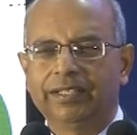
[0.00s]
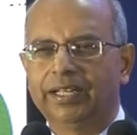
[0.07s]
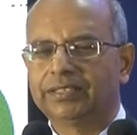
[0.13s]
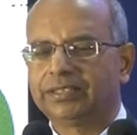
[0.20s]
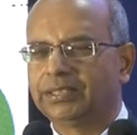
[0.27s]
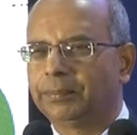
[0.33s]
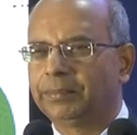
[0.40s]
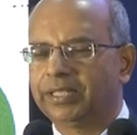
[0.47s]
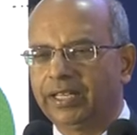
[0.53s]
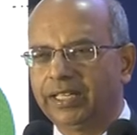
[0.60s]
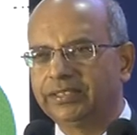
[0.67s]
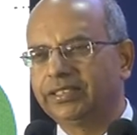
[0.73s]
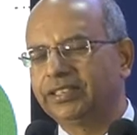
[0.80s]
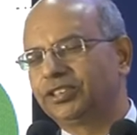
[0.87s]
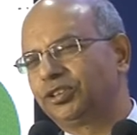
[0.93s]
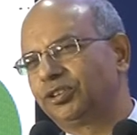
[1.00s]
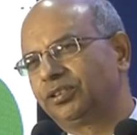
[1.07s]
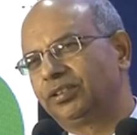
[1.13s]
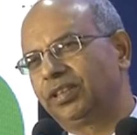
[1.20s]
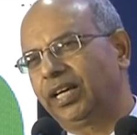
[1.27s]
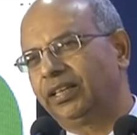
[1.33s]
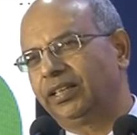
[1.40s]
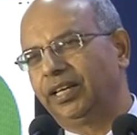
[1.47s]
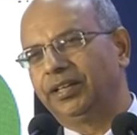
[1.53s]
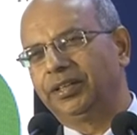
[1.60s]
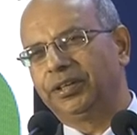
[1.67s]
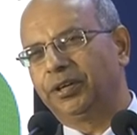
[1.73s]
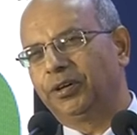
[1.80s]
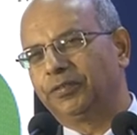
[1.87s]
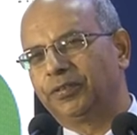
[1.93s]
It summarizes an
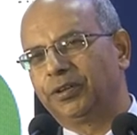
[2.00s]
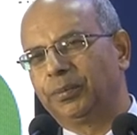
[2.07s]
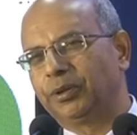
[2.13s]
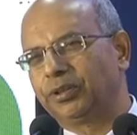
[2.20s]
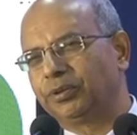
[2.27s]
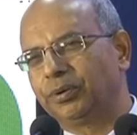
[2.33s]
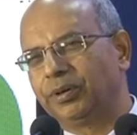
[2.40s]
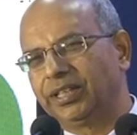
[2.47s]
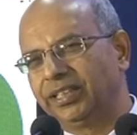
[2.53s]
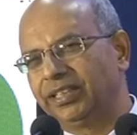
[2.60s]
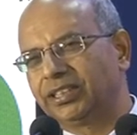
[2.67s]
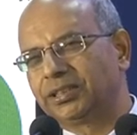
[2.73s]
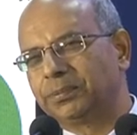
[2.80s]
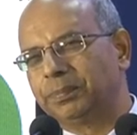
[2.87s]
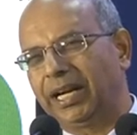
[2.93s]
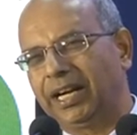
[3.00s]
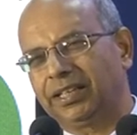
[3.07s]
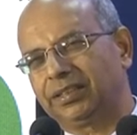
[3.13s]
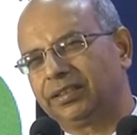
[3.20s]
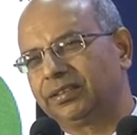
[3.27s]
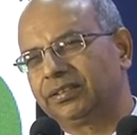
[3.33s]
India of about 20 years back.